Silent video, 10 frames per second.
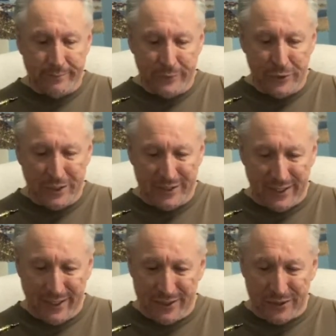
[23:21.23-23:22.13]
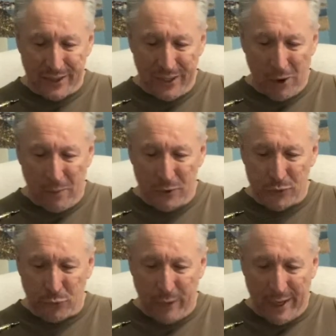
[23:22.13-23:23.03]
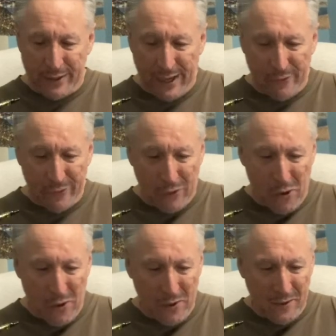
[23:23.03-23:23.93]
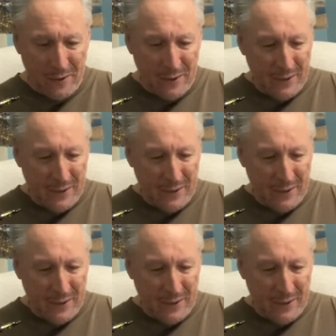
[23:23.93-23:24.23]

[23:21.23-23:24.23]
She said as they almost ran down the hall.